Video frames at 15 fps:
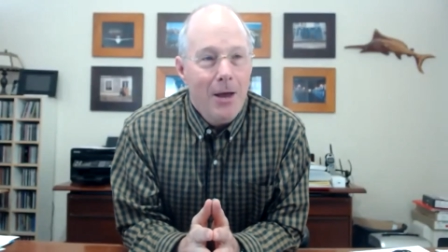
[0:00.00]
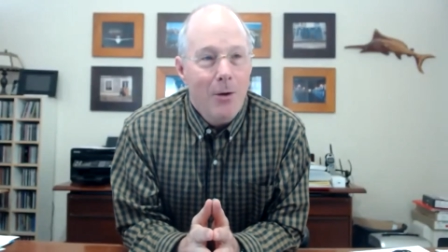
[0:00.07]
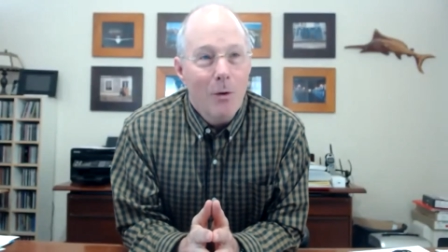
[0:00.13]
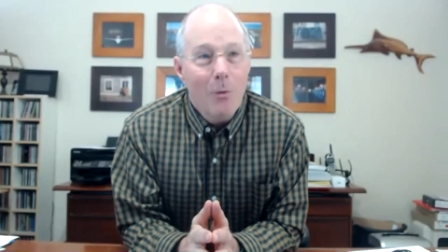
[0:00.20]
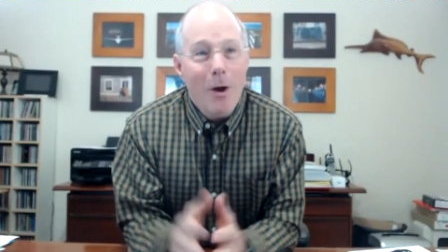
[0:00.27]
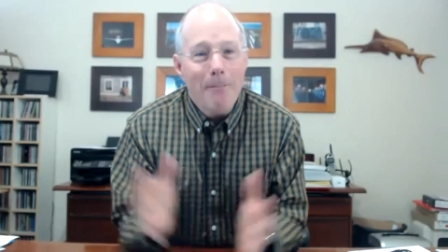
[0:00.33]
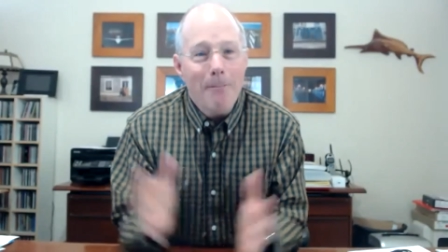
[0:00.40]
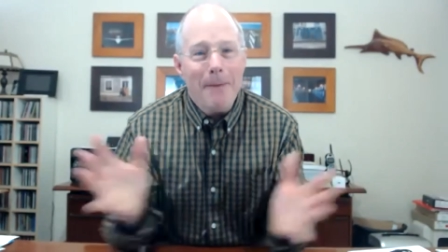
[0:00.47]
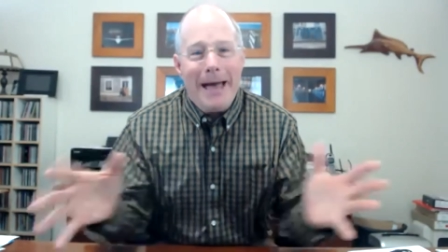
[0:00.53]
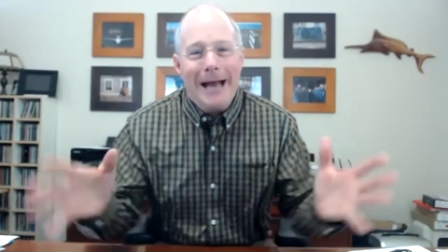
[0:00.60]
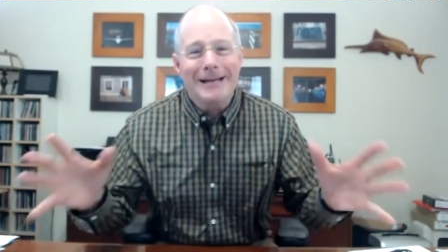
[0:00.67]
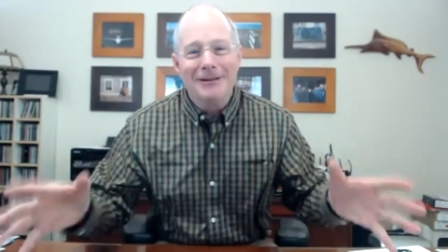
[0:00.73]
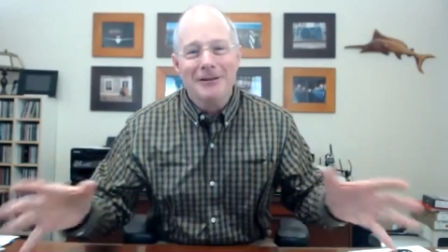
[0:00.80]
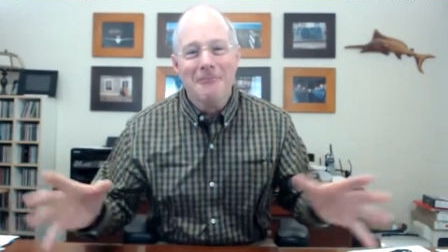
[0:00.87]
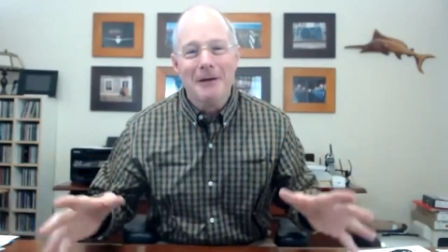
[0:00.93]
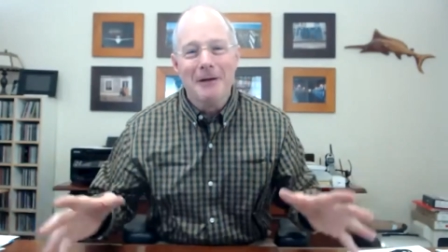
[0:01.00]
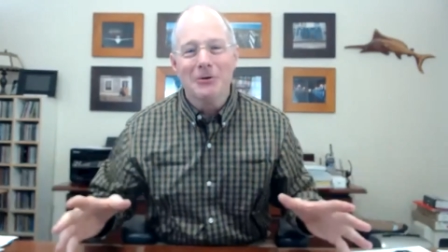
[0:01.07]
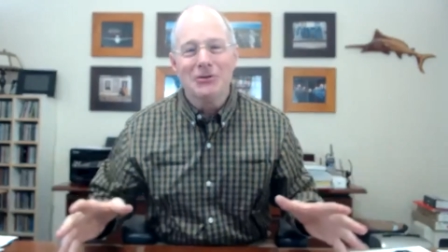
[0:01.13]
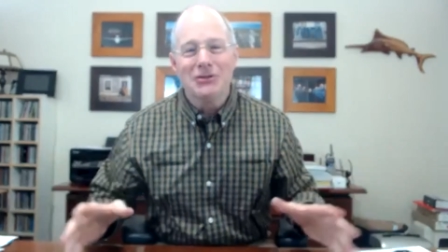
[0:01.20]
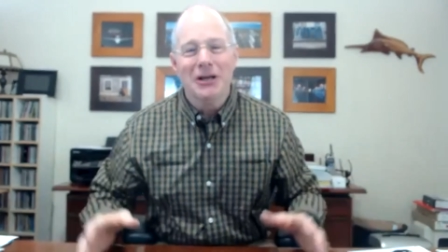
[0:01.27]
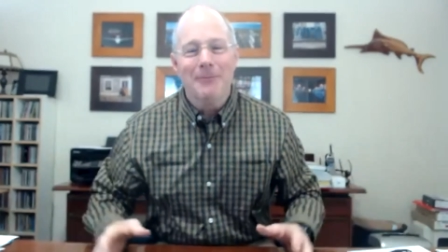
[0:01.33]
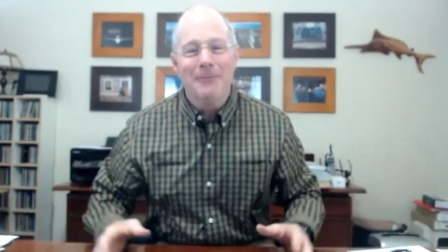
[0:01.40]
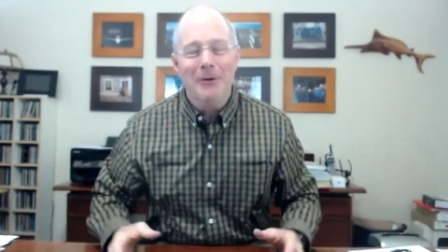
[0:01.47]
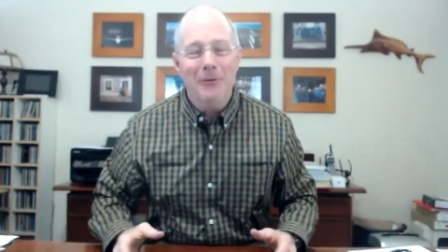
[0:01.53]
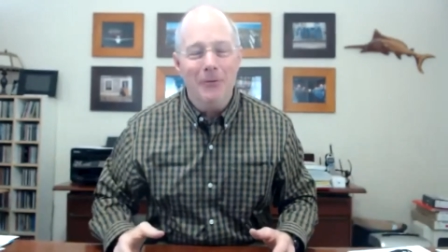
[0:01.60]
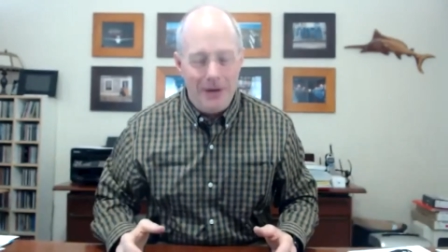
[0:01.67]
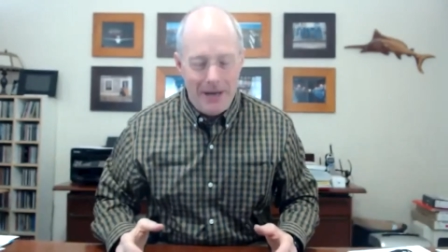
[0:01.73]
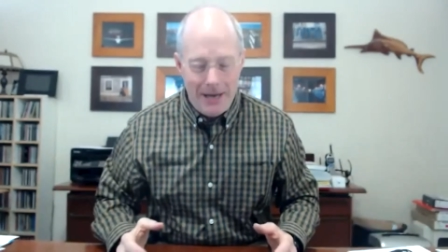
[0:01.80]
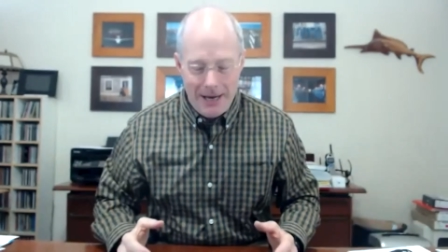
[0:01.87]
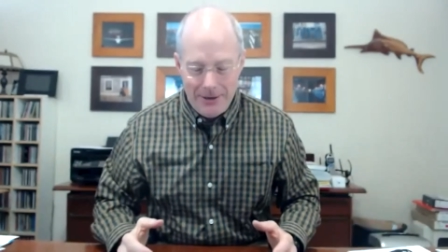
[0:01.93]
We went back to the membership and,
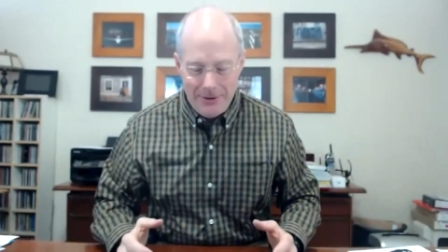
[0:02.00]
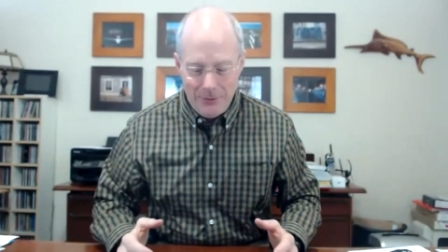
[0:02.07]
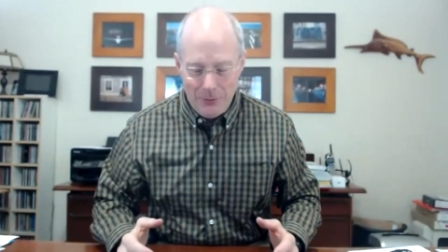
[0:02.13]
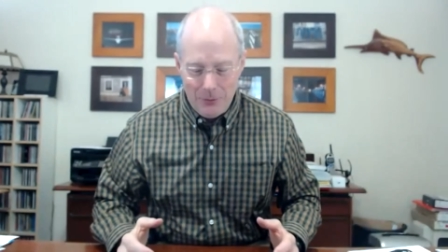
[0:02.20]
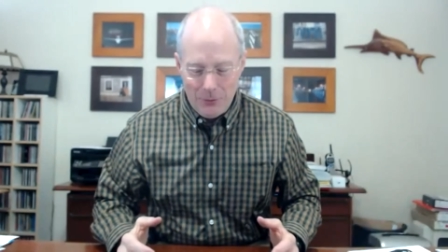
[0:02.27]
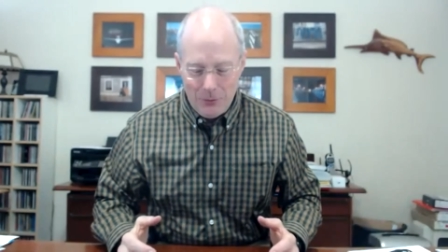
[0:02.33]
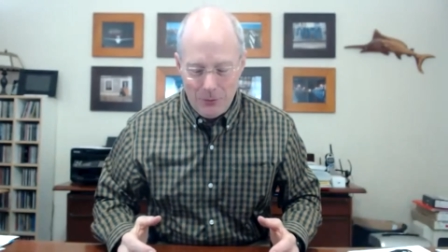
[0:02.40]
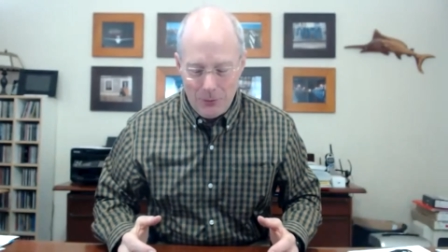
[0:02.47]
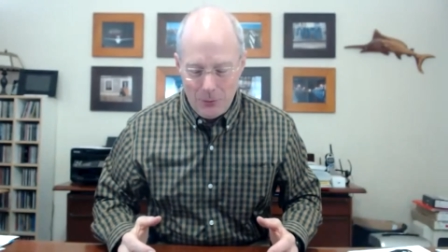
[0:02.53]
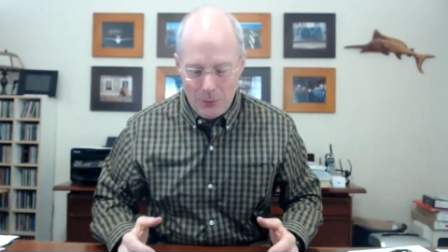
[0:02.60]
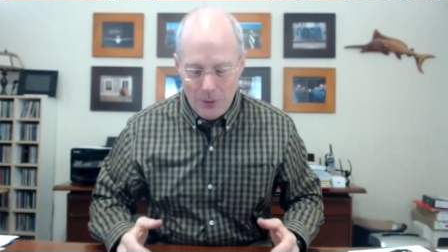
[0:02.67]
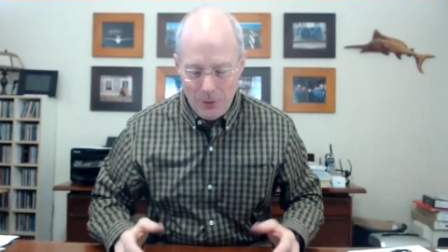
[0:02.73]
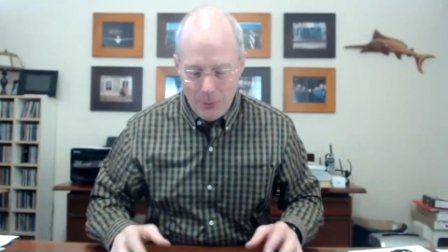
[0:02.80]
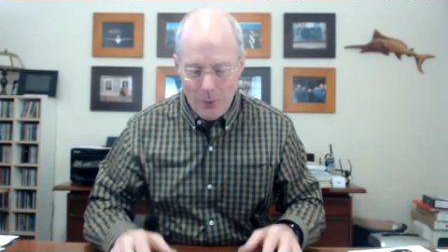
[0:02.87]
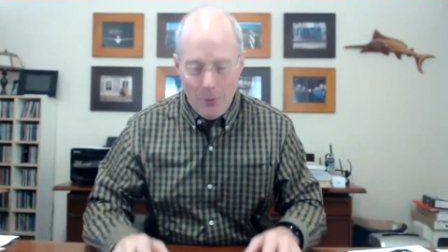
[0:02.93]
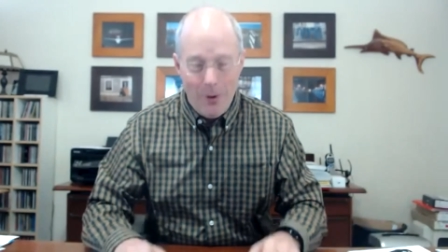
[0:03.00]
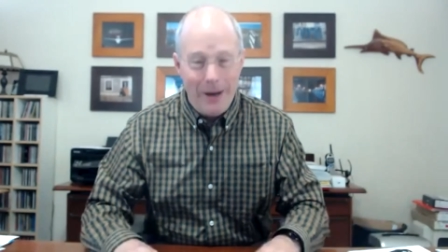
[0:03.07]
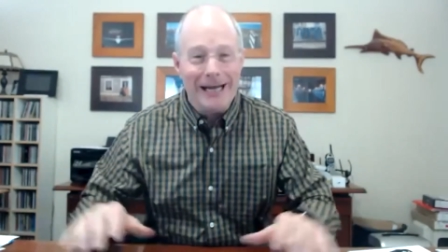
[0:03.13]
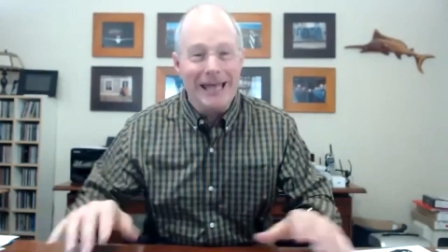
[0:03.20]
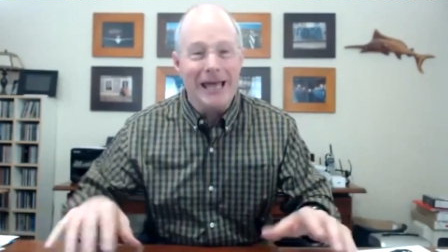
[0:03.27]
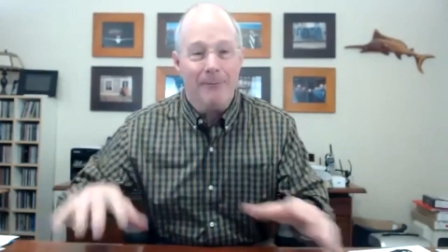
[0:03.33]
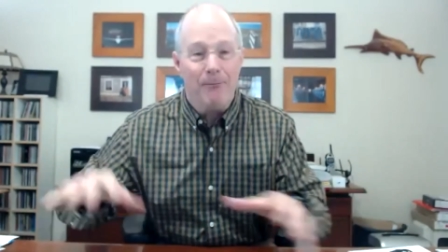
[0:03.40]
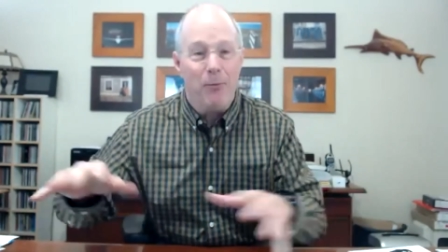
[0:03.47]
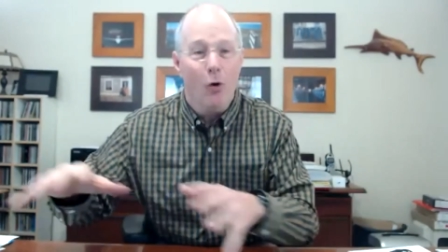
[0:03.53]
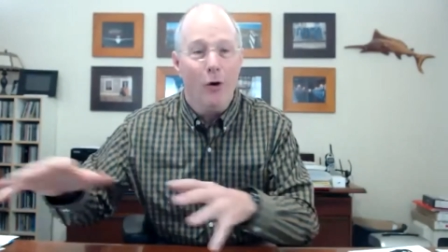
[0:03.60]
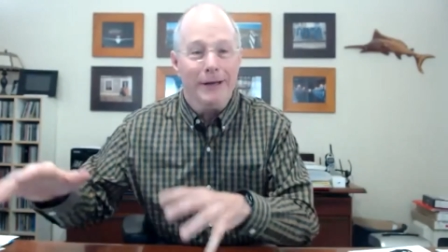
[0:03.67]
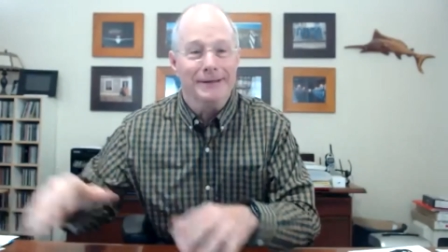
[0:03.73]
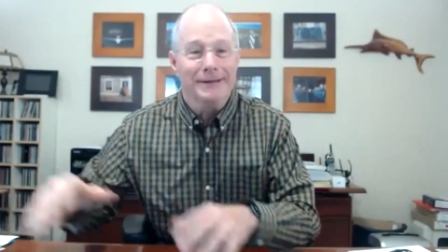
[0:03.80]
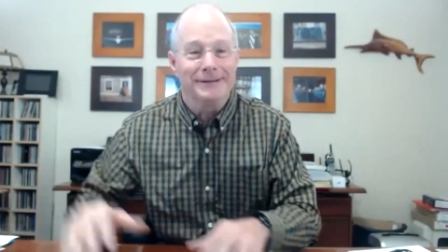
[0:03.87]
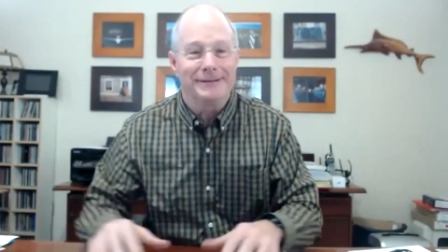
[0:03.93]
and we, we wanted to get
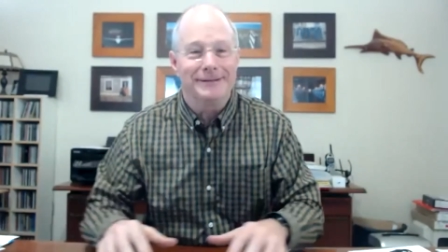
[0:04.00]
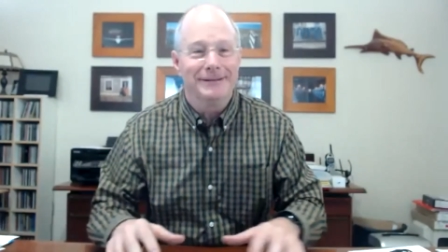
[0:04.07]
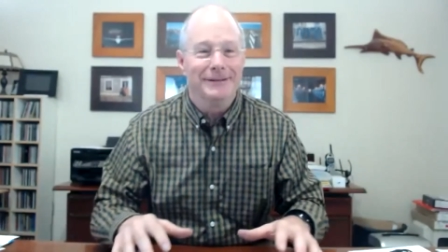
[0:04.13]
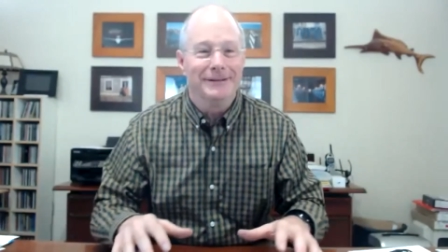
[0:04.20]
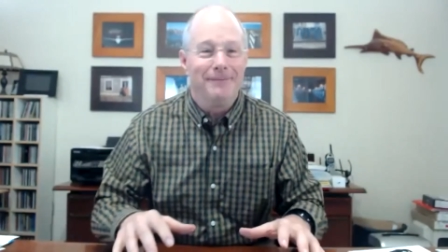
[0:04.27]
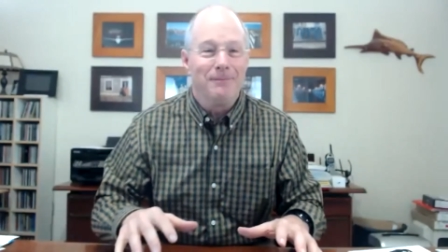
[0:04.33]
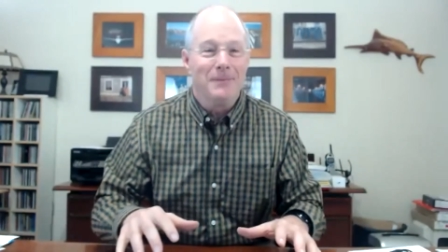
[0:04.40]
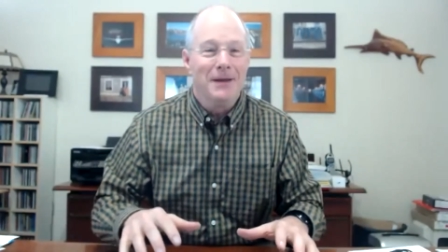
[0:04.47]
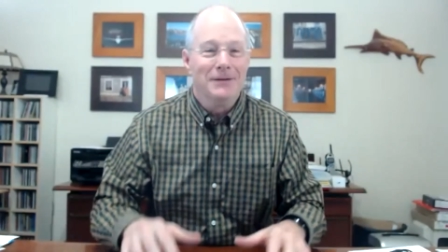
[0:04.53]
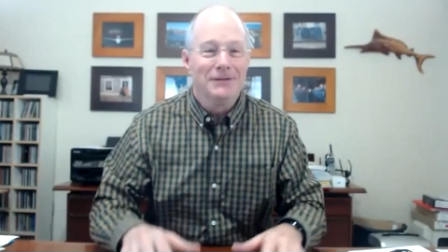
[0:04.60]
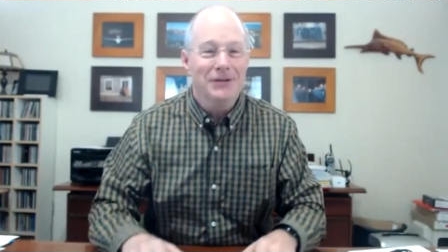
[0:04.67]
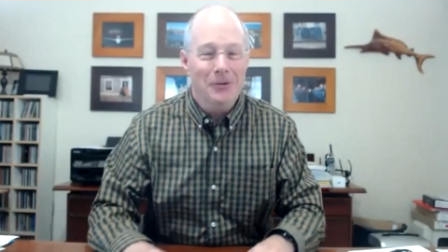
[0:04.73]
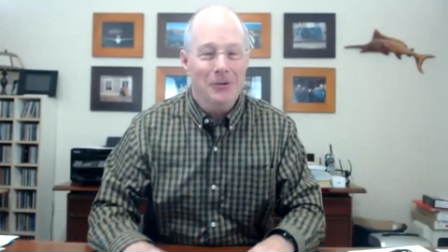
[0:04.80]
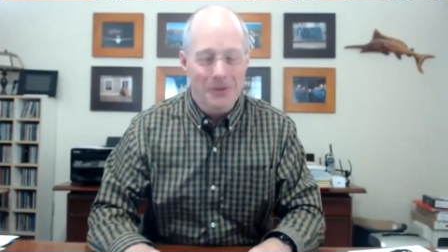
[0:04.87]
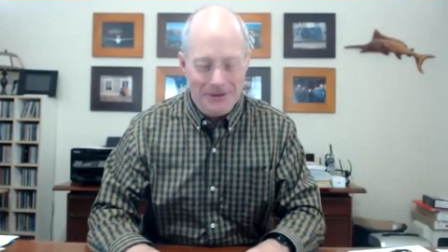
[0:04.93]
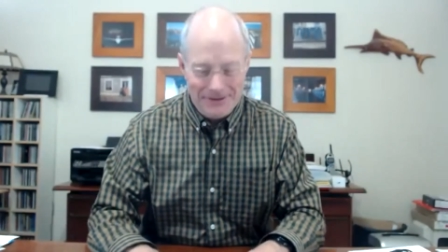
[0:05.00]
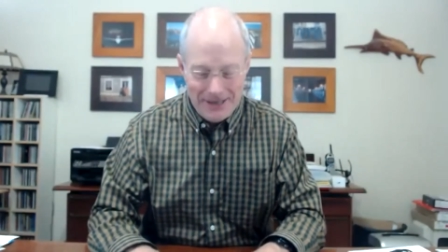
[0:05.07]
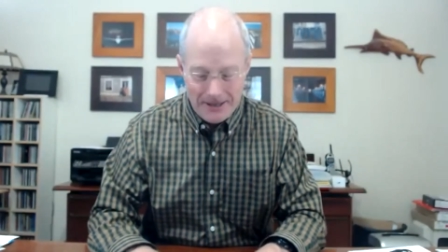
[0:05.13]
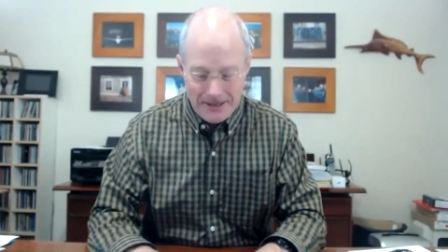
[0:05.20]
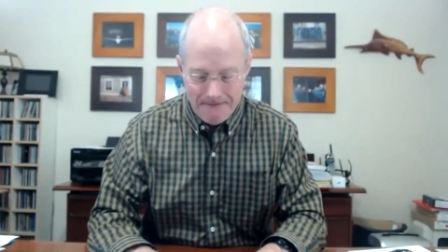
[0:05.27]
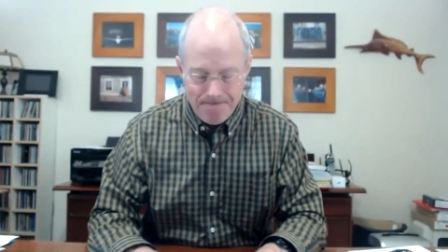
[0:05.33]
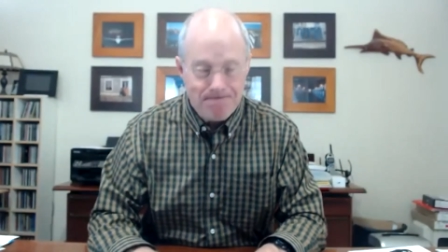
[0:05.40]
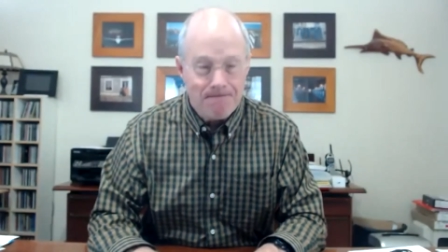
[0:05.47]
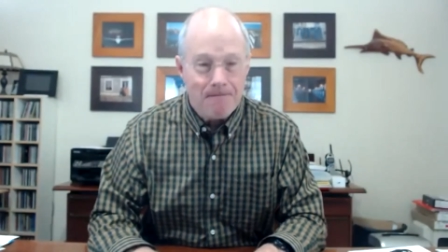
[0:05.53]
points. So we said